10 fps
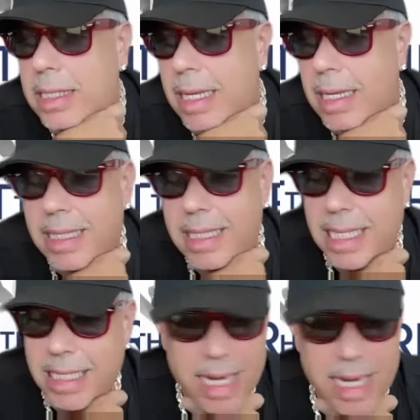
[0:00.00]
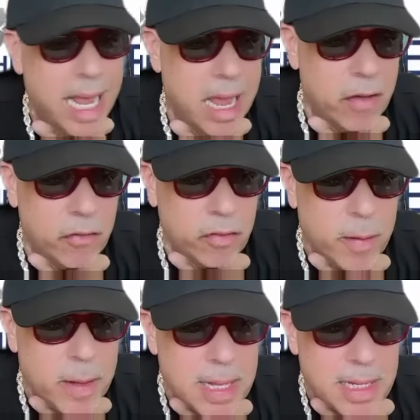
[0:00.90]
a 6.5,
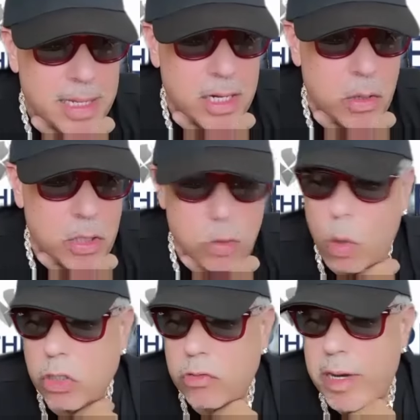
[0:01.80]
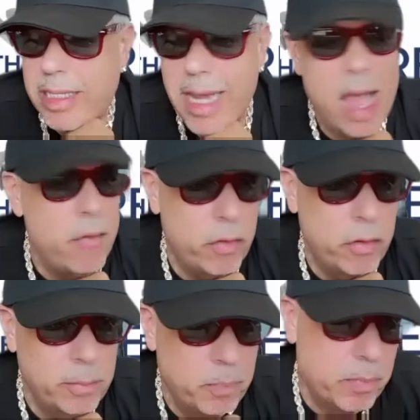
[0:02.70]
you know, his worst race
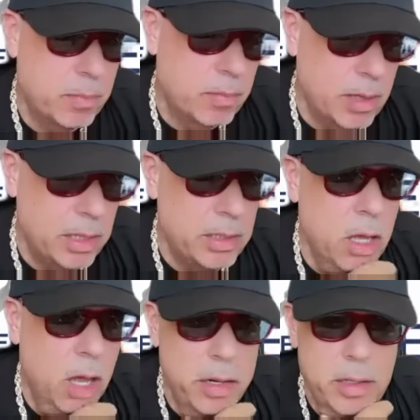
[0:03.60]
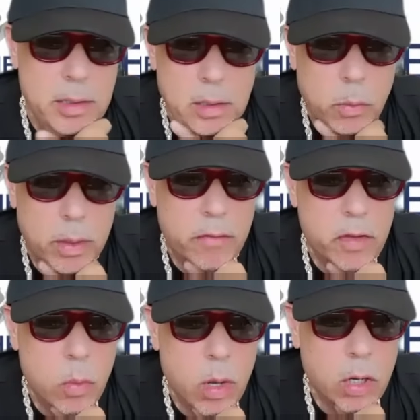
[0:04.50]
ever, a dud, whatever
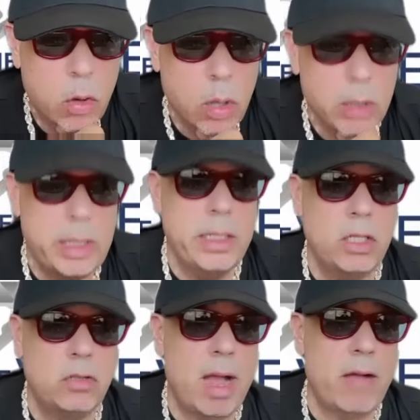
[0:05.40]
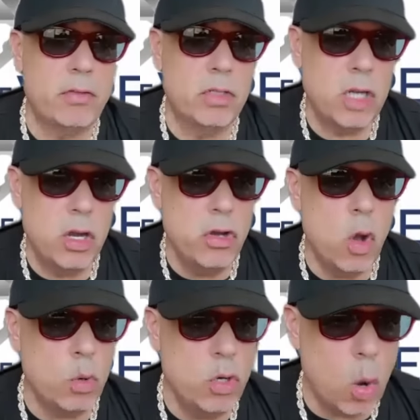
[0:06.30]
you want to call it in the Travers.
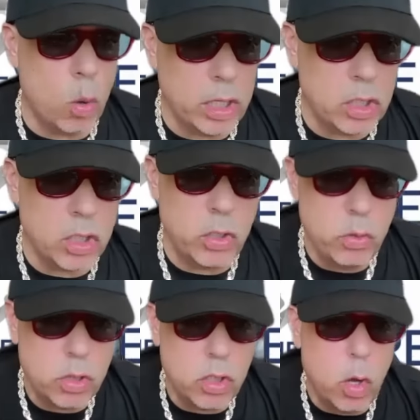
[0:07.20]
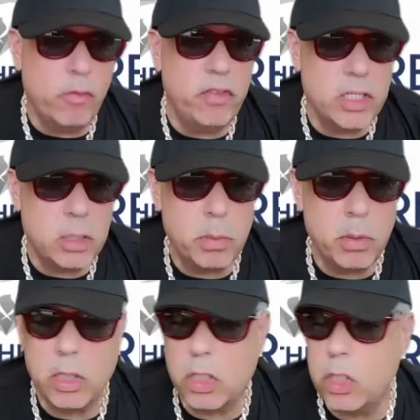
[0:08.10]
No known excuse, no
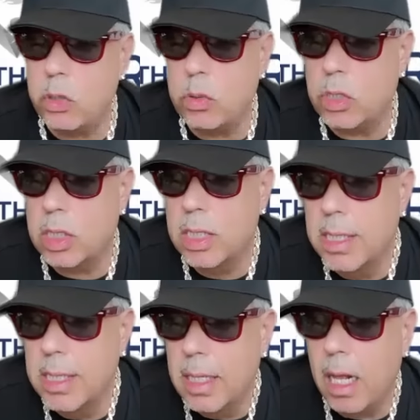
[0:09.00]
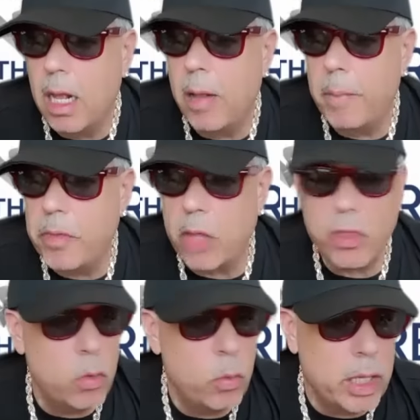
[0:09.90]
visible excuse,
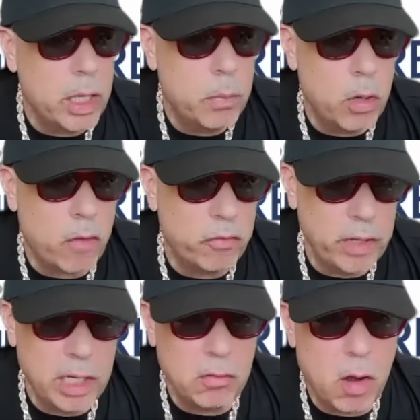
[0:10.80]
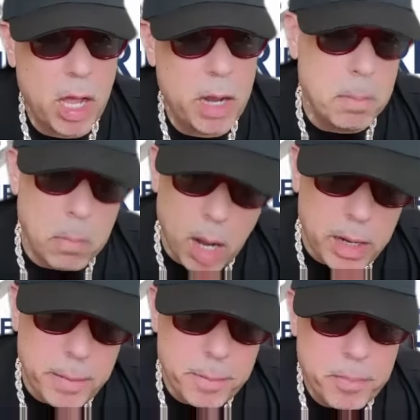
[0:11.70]
nothing we can put our finger on,
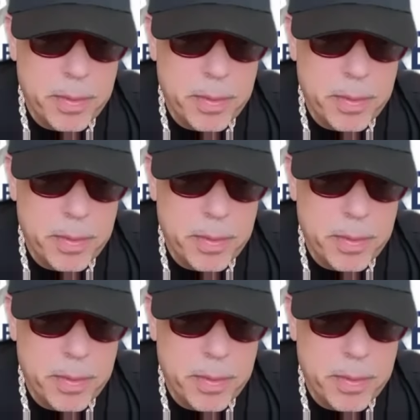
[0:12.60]
but